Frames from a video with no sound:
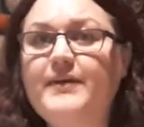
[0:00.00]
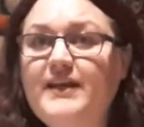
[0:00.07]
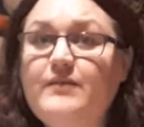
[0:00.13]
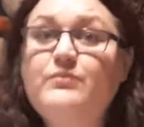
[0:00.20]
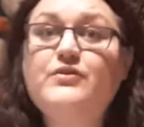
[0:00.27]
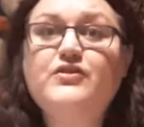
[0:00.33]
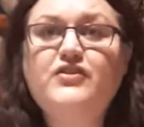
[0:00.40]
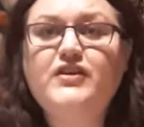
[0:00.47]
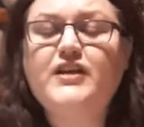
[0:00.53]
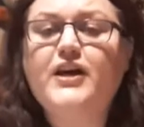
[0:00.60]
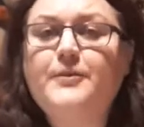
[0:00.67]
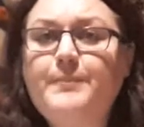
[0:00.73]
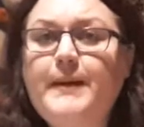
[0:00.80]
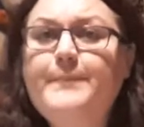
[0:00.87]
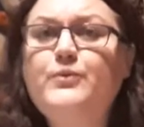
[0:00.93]
But there was, you
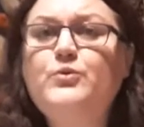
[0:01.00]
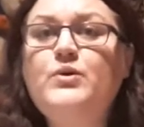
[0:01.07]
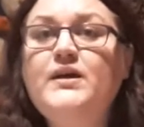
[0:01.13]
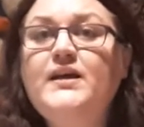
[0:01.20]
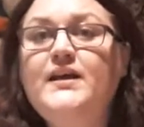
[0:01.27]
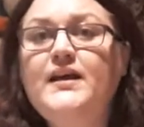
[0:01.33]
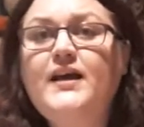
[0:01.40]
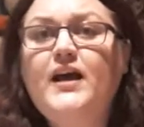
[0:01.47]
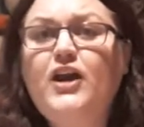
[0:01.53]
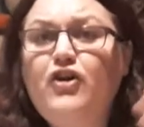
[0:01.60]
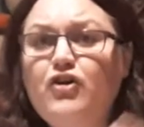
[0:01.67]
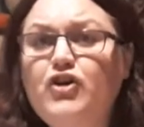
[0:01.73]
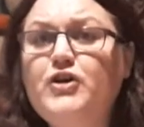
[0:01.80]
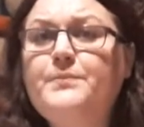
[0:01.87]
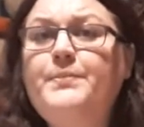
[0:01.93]
know, people, a
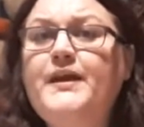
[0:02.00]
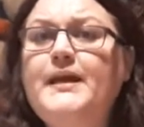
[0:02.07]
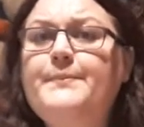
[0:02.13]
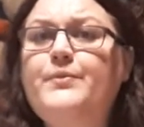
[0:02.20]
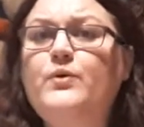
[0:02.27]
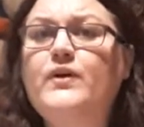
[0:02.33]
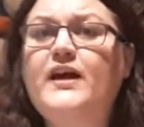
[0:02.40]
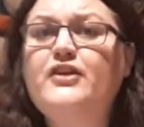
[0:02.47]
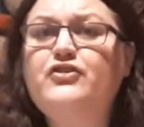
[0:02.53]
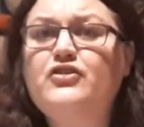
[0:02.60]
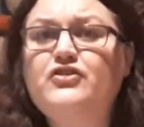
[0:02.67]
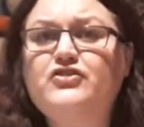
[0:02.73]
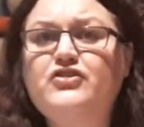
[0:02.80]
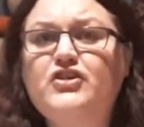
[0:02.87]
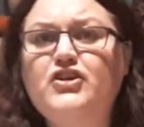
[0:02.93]
lot of good people, like
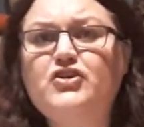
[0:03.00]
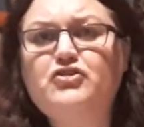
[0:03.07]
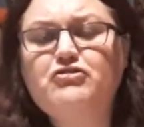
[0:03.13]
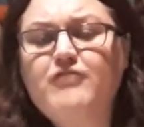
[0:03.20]
Dr.